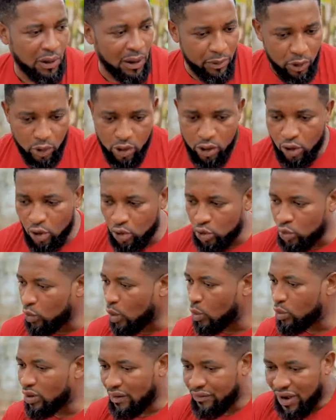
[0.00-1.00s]
Probably only God
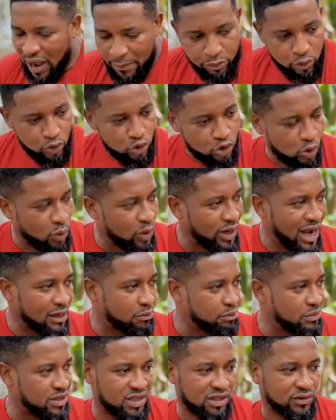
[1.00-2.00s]
knows what would have happened to
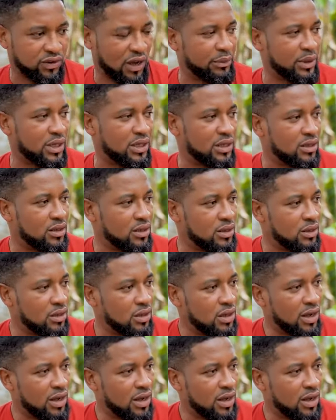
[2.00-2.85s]
someone like me in this family.